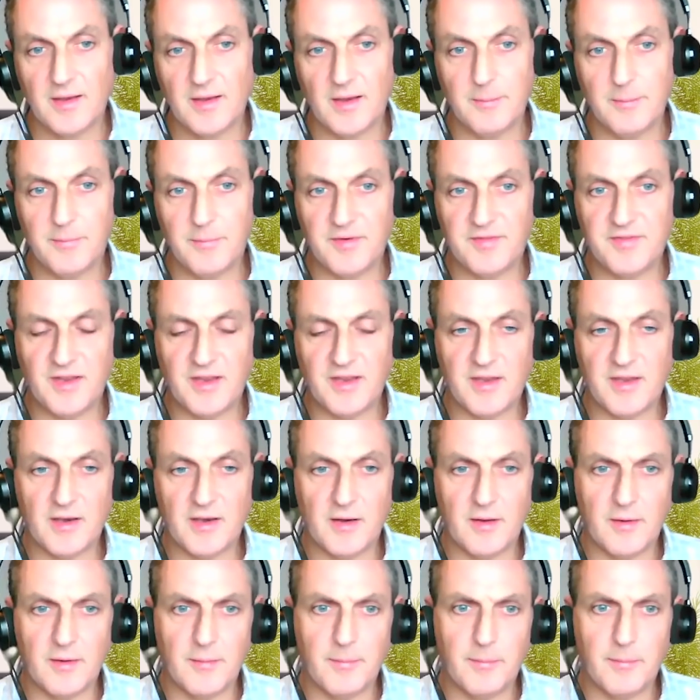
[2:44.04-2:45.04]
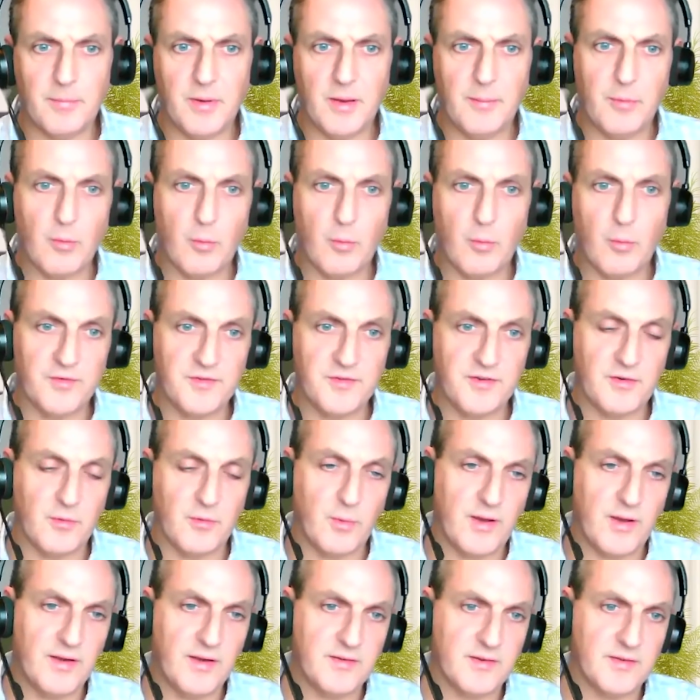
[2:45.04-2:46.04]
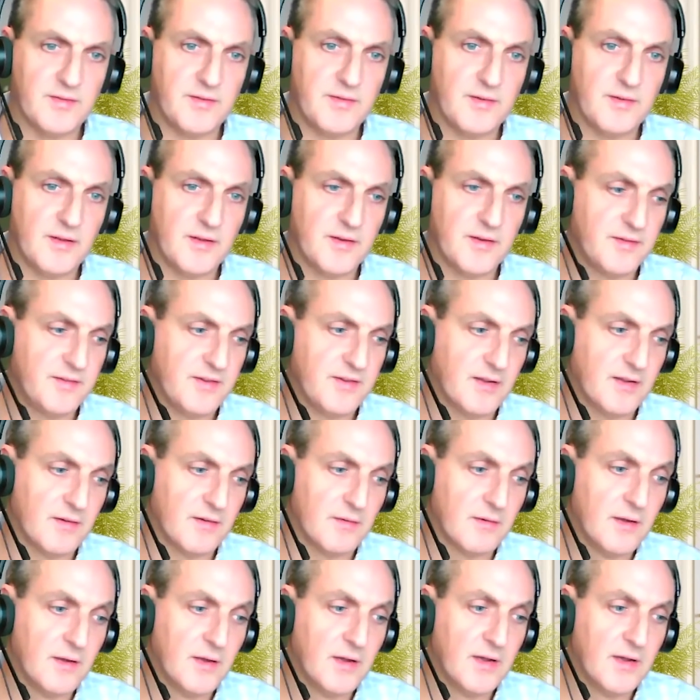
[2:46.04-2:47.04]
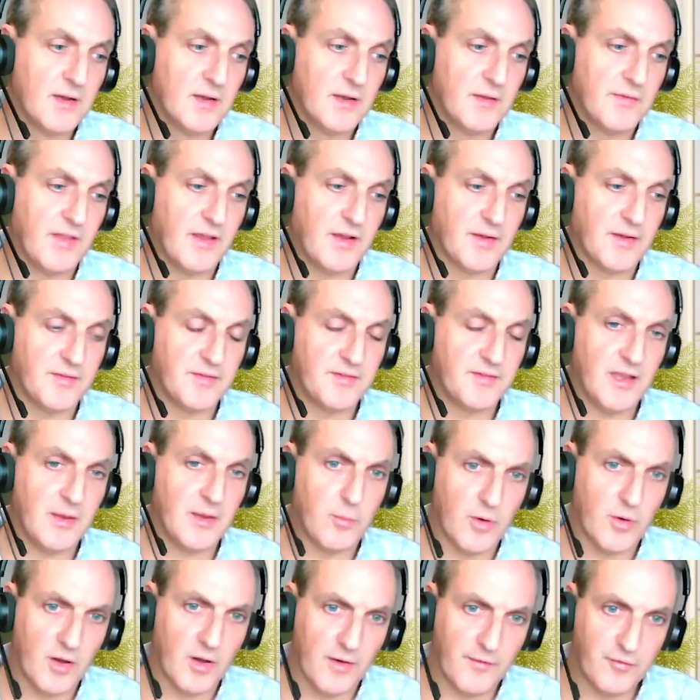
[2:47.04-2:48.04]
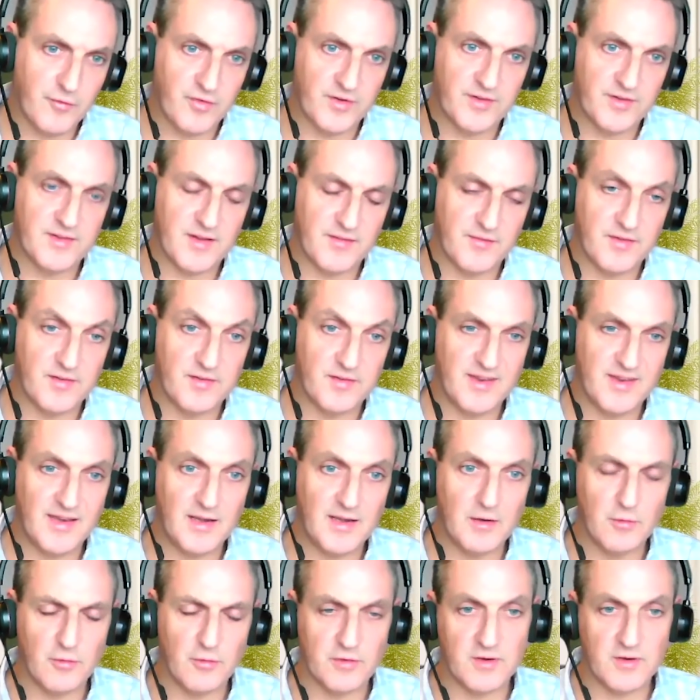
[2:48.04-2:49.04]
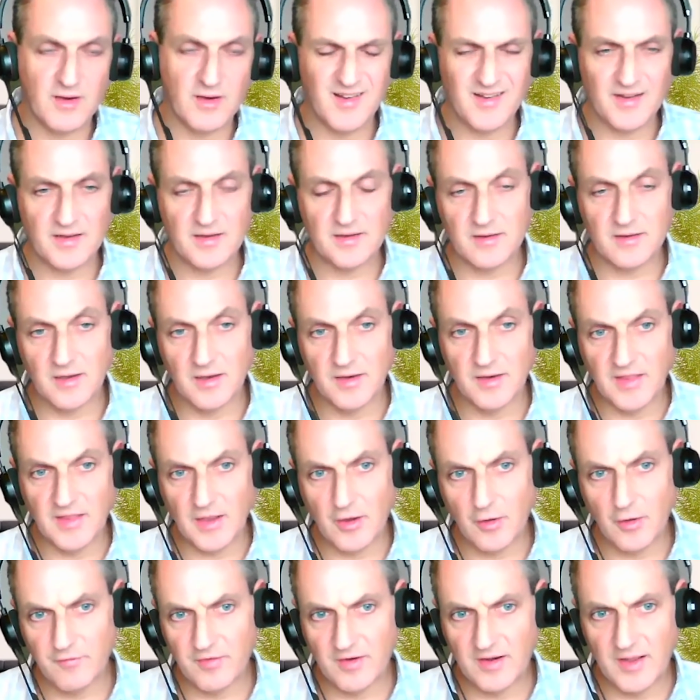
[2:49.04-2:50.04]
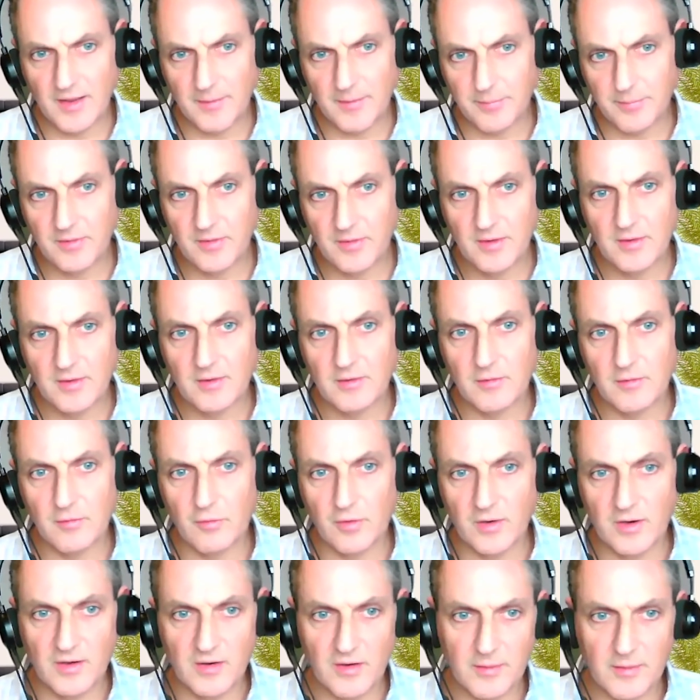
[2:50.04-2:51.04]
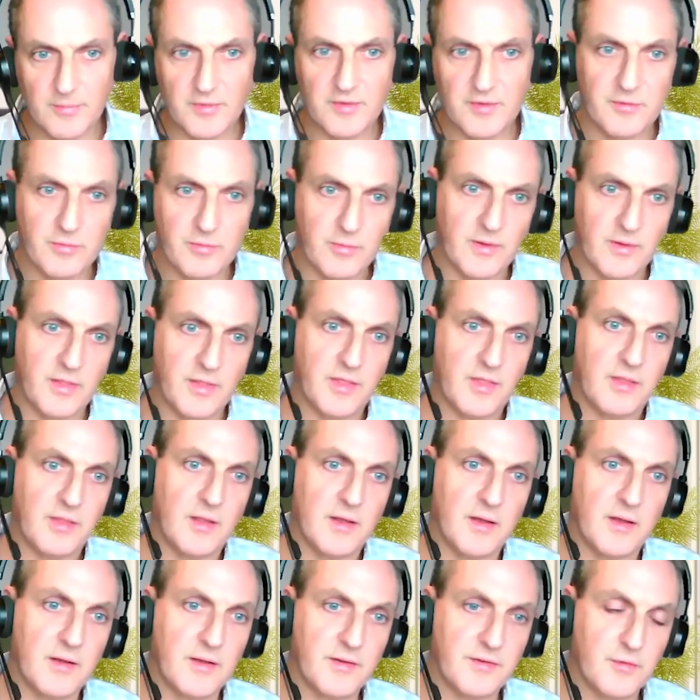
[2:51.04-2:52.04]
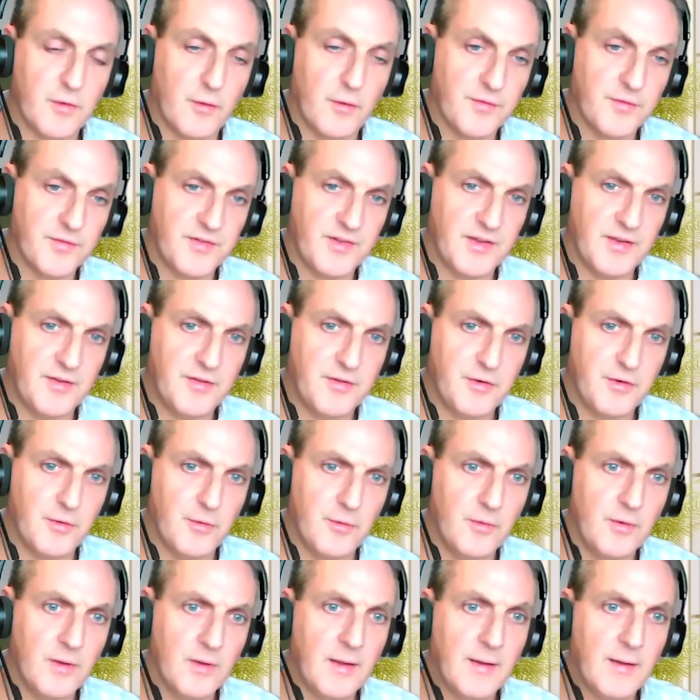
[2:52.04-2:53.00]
In particular, people wanted to wait until they could see what IFRS 17 looked like and the overlap or alignment with Solvency II.